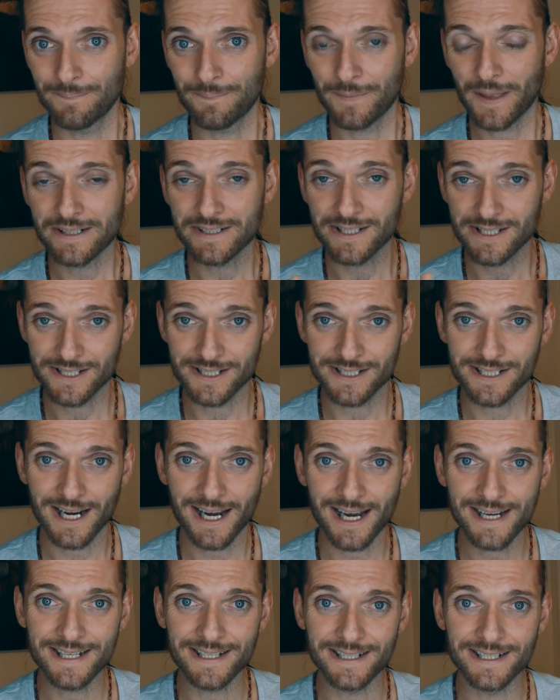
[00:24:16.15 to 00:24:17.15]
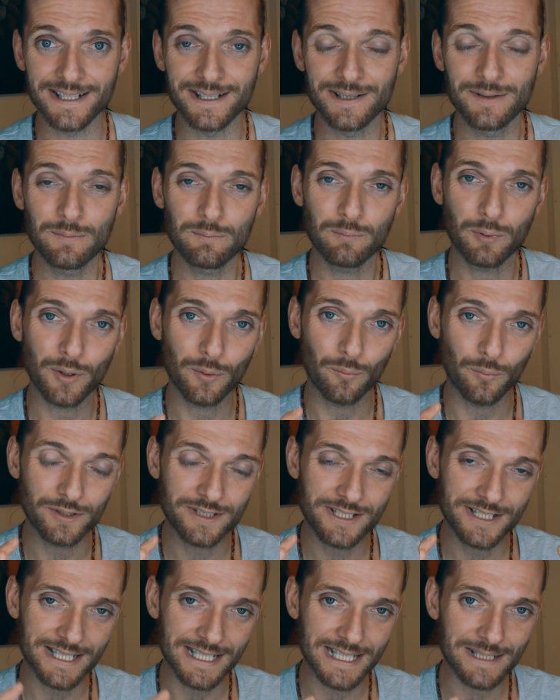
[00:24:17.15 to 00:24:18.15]
as a society, but it would
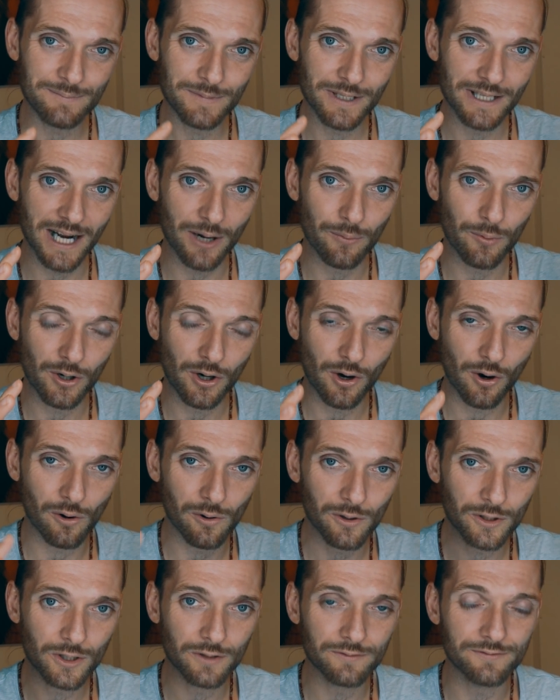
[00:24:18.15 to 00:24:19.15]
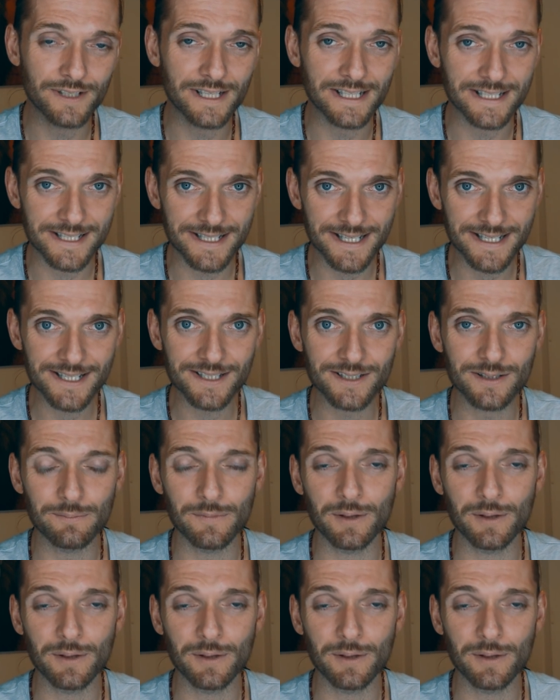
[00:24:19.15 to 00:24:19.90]
seem that our core governing system